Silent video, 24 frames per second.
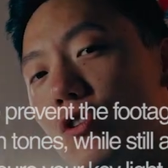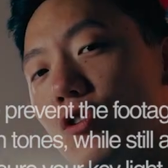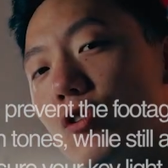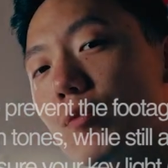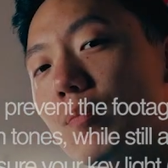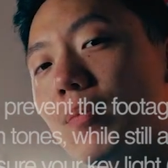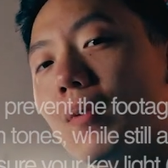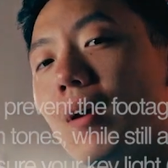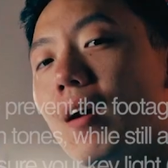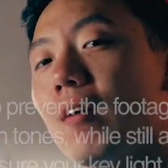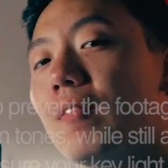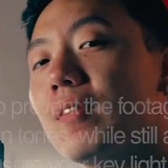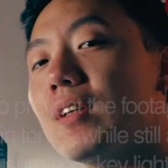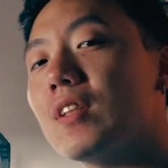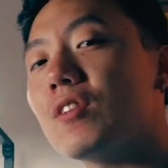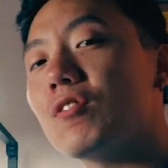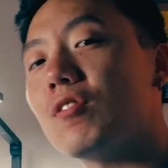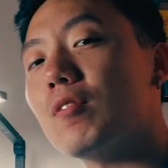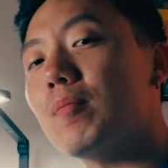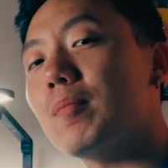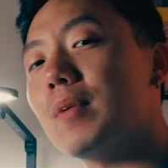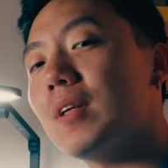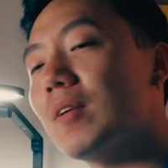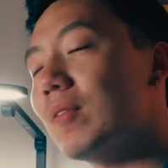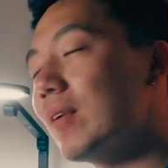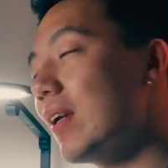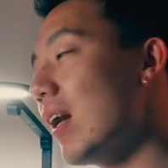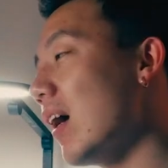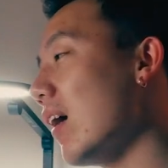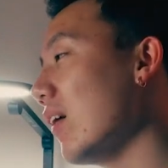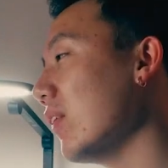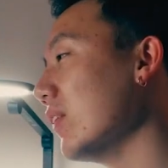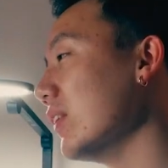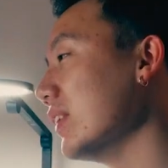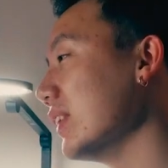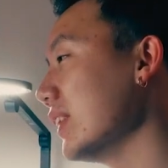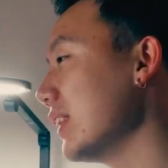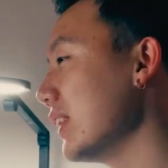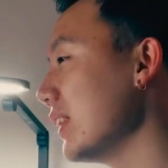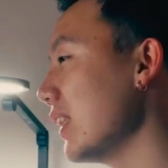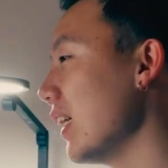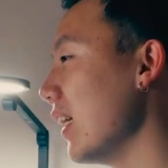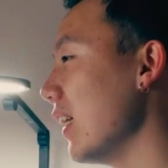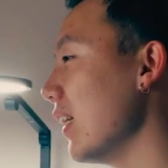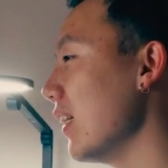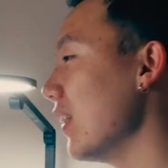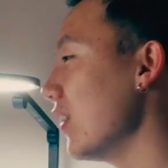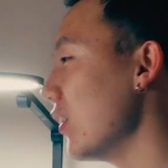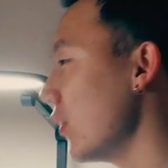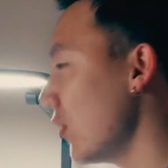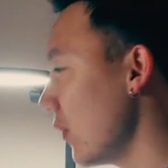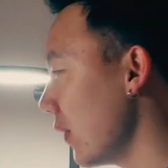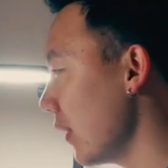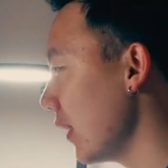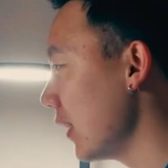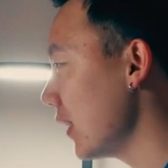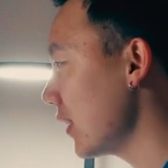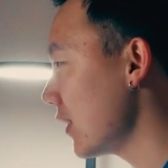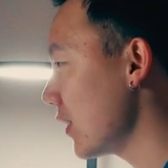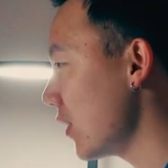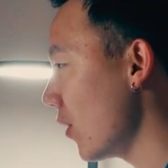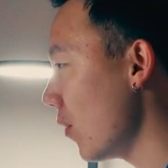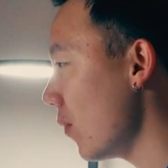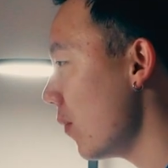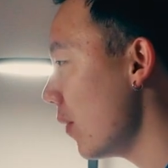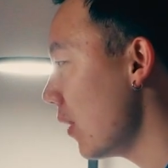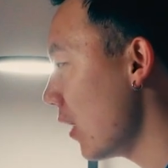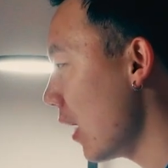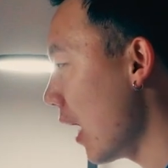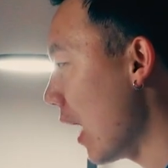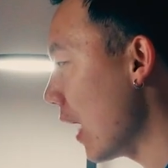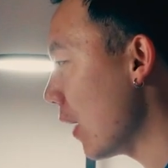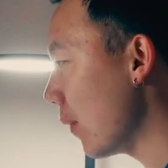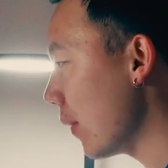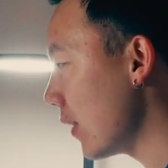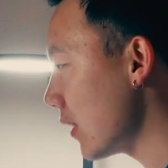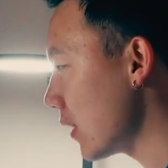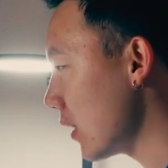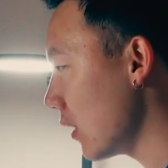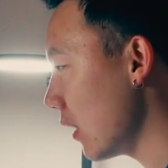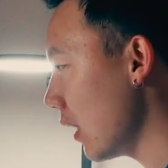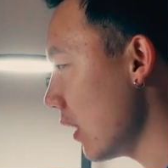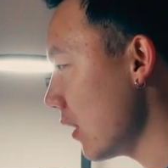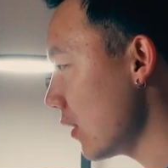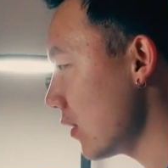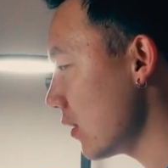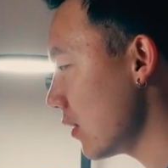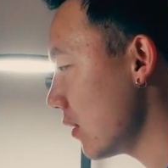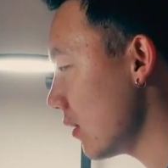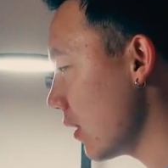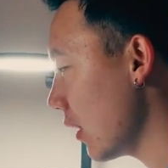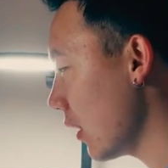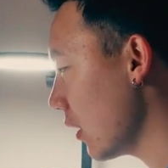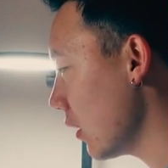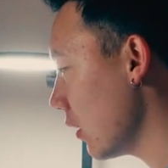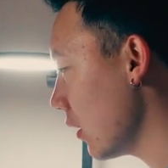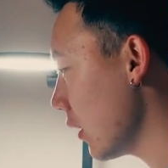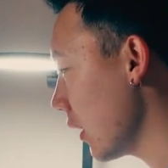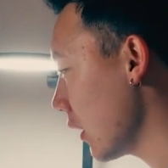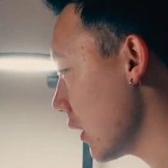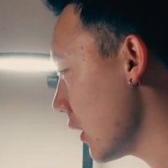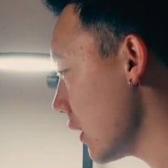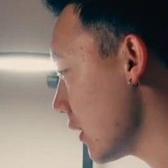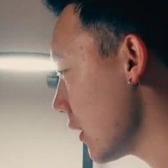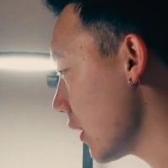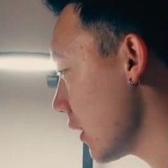super obvious for me when I was doing it. So anyways, let's take a look at these